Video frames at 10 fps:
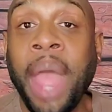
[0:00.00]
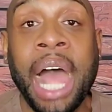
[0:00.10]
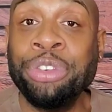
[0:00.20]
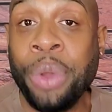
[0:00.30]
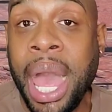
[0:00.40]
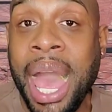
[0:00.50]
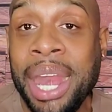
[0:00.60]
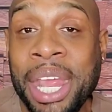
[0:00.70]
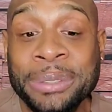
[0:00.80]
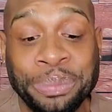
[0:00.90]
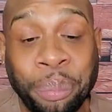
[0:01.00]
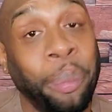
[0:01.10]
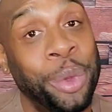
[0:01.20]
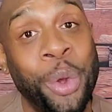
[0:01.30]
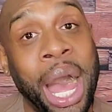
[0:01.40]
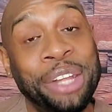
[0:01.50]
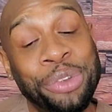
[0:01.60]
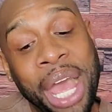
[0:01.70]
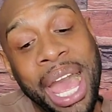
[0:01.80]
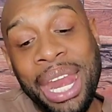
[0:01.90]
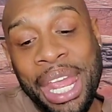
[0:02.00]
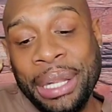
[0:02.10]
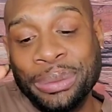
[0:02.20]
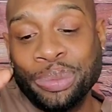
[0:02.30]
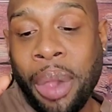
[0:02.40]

I tried it. You know, I tried it.